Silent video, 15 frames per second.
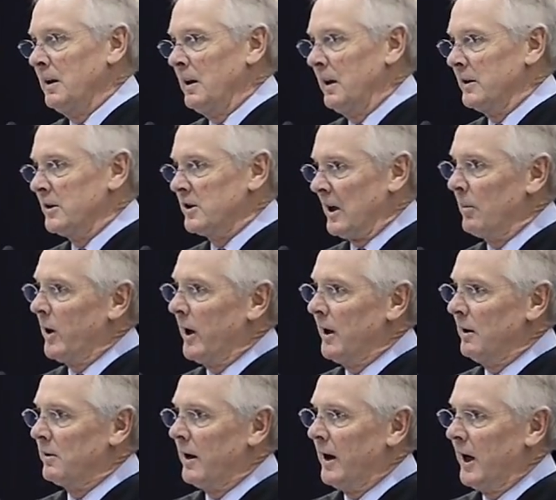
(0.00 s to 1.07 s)
and
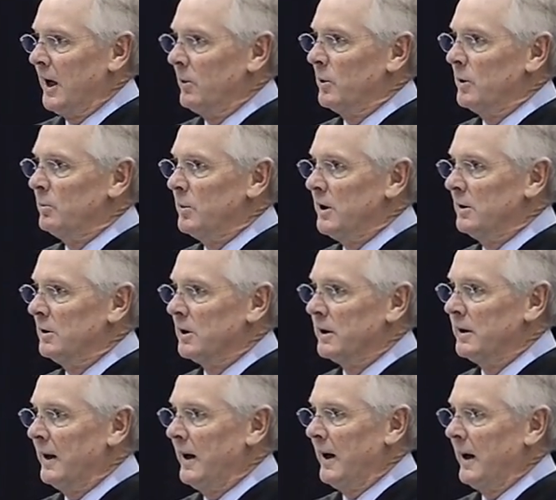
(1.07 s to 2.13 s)
somebody thought it would be
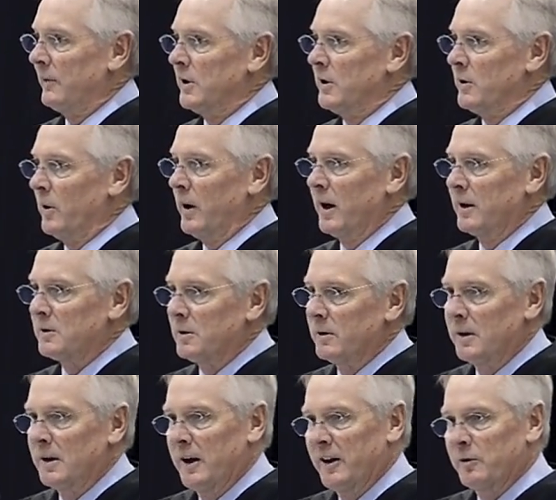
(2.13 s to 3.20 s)
good to have the director
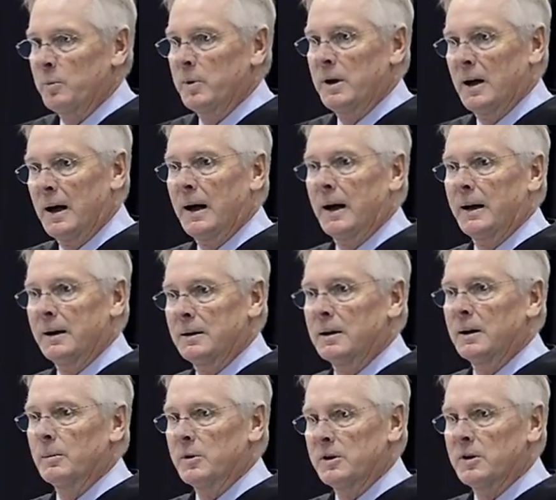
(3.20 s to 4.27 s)
of the FBI
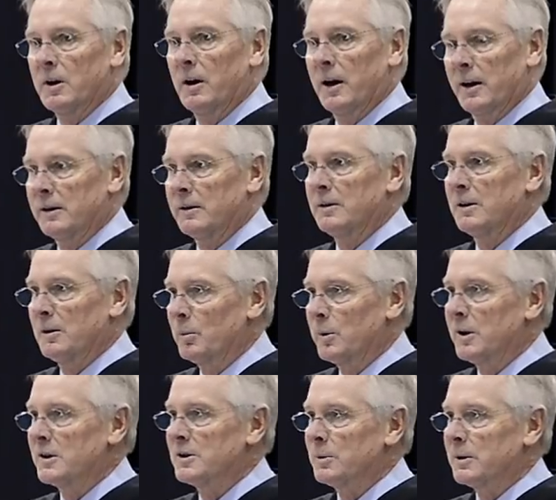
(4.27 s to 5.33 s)
come and talk at
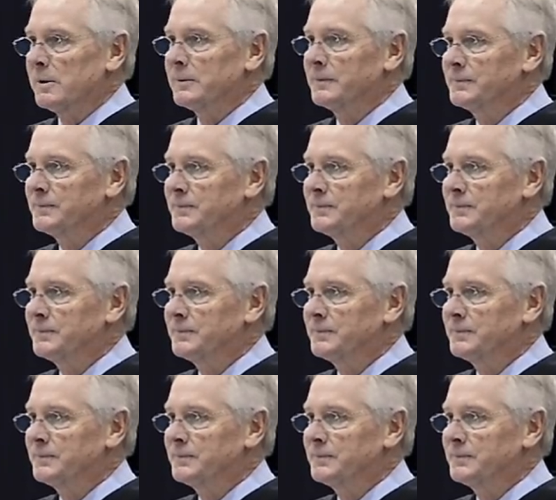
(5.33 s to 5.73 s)
commencement.